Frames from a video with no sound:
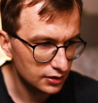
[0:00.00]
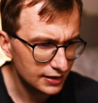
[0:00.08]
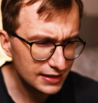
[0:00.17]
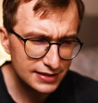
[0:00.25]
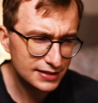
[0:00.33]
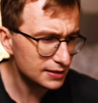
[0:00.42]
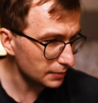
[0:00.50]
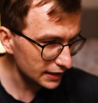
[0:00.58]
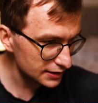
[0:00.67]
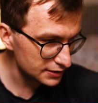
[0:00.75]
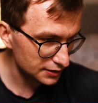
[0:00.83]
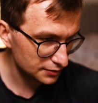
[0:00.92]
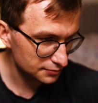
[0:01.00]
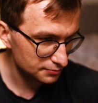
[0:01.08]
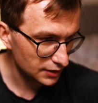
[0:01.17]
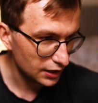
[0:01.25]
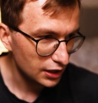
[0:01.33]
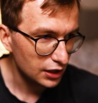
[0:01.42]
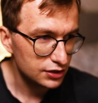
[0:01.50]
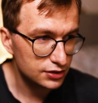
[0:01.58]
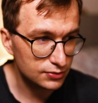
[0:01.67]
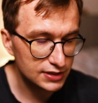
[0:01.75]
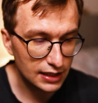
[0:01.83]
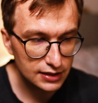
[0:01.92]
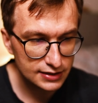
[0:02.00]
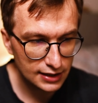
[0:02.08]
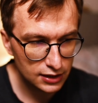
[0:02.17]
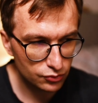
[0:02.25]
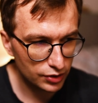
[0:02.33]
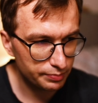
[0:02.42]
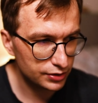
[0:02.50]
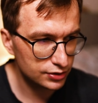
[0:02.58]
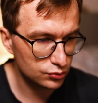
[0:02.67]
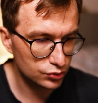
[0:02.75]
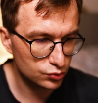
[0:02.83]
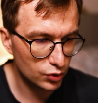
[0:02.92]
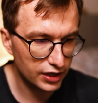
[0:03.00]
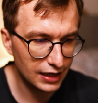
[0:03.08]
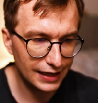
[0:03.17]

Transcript: this is amazing so Sunnyside Reapers was worried.